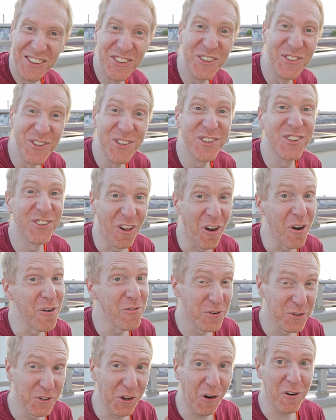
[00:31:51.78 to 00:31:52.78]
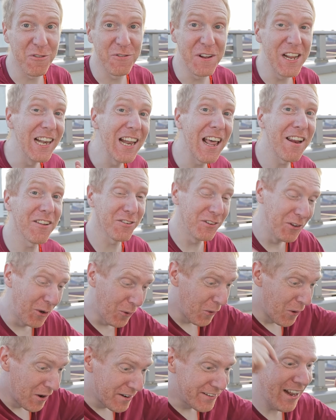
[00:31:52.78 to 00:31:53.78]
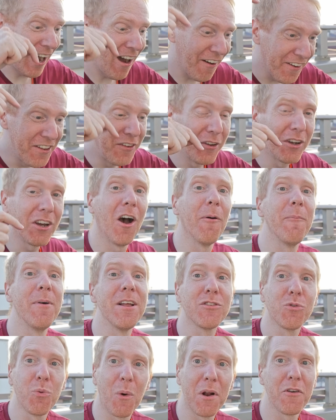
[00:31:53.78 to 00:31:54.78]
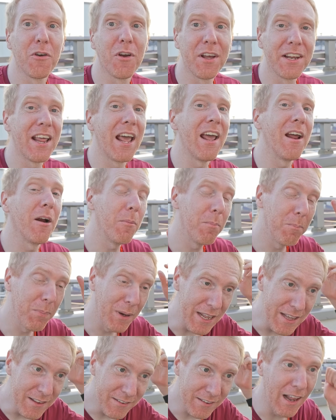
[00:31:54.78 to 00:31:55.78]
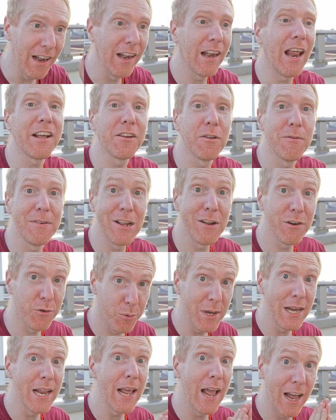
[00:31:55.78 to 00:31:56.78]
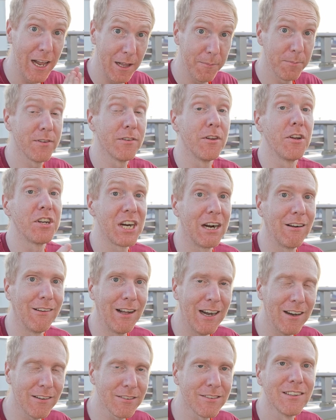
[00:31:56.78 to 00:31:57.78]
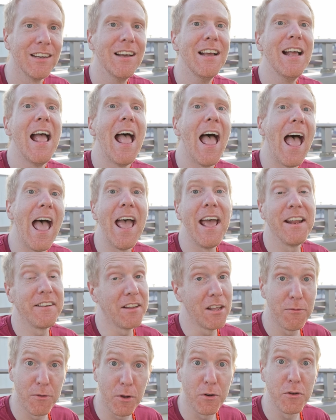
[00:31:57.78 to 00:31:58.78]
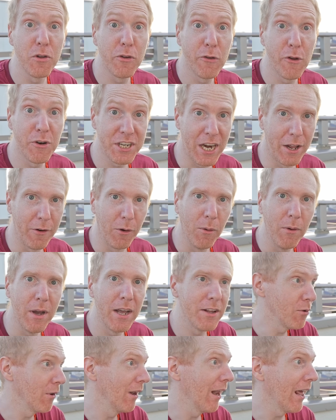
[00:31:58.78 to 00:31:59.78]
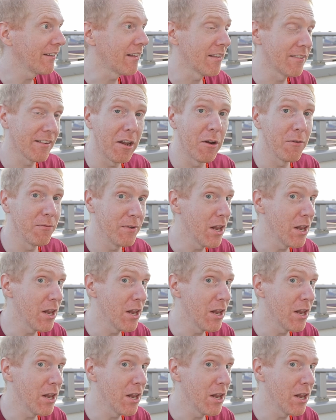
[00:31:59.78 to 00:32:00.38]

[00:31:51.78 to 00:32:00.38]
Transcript: to do solar photography? Let us know down in the comments while you're there. Please like the video, it really helps the channel out. And if you're new to the channel and you like this kind of